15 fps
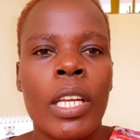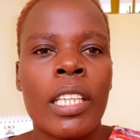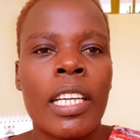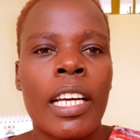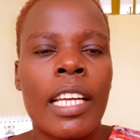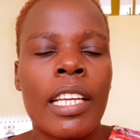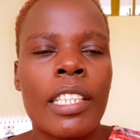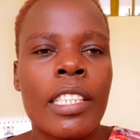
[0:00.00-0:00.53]

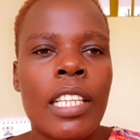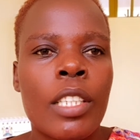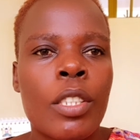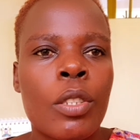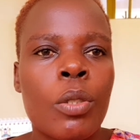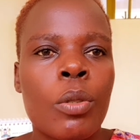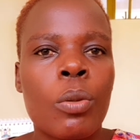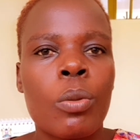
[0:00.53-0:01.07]
encourage
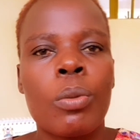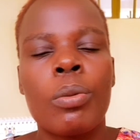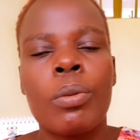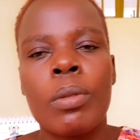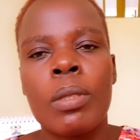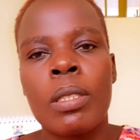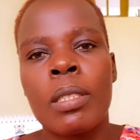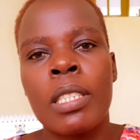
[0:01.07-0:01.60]
that you
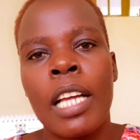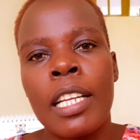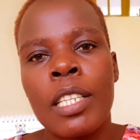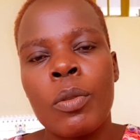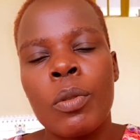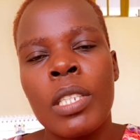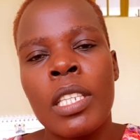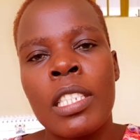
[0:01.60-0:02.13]
start
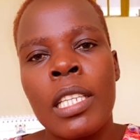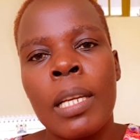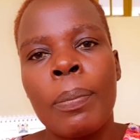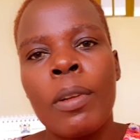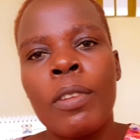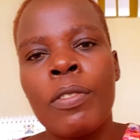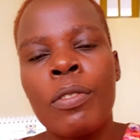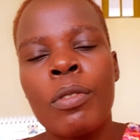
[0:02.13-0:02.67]
with the
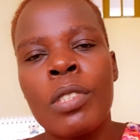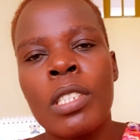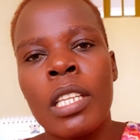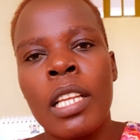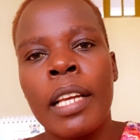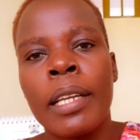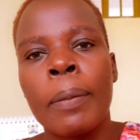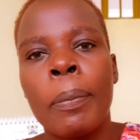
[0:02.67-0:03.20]
staple foods
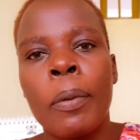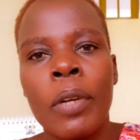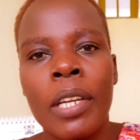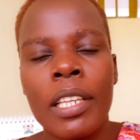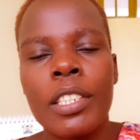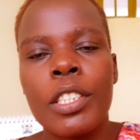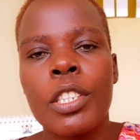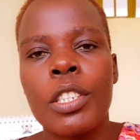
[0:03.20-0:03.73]
like
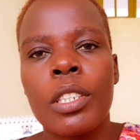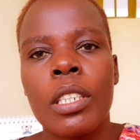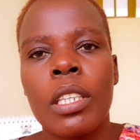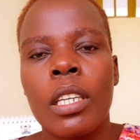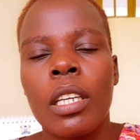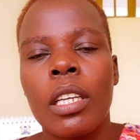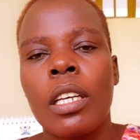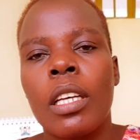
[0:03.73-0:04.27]
porridge,
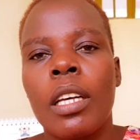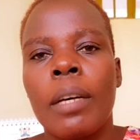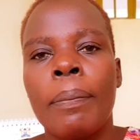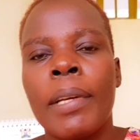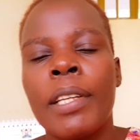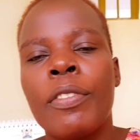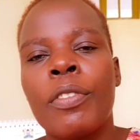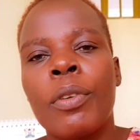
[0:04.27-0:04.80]

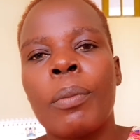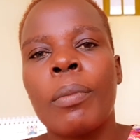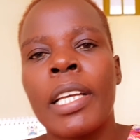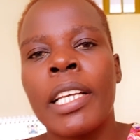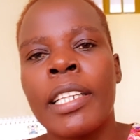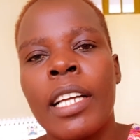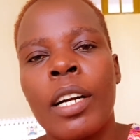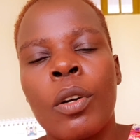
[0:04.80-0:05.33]
made from
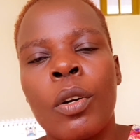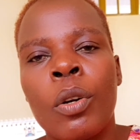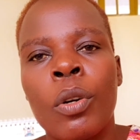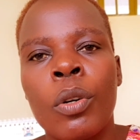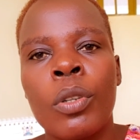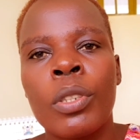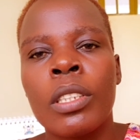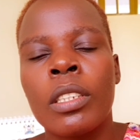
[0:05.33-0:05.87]
either
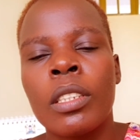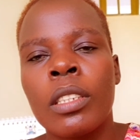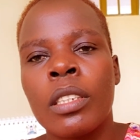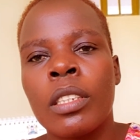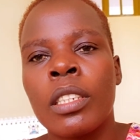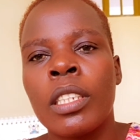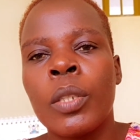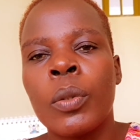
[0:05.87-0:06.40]

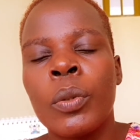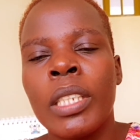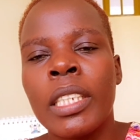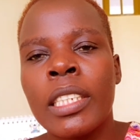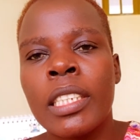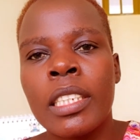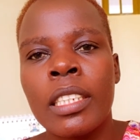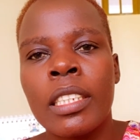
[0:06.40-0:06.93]
corn, the
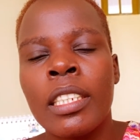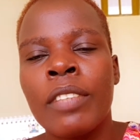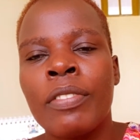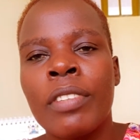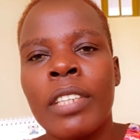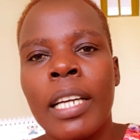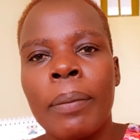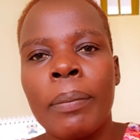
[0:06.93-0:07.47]
wheat, the
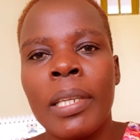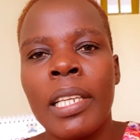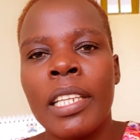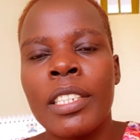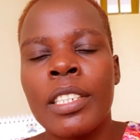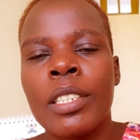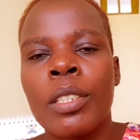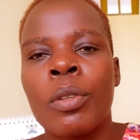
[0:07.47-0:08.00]
finger
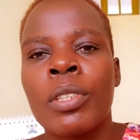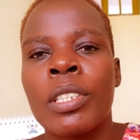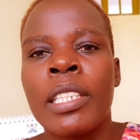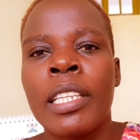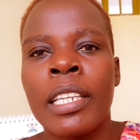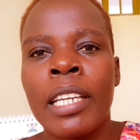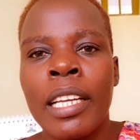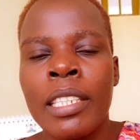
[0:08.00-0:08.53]
millets, or
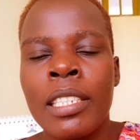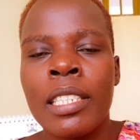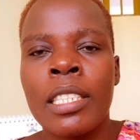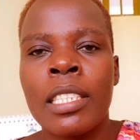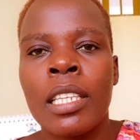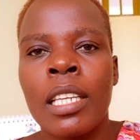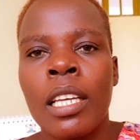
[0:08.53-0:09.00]
the rice.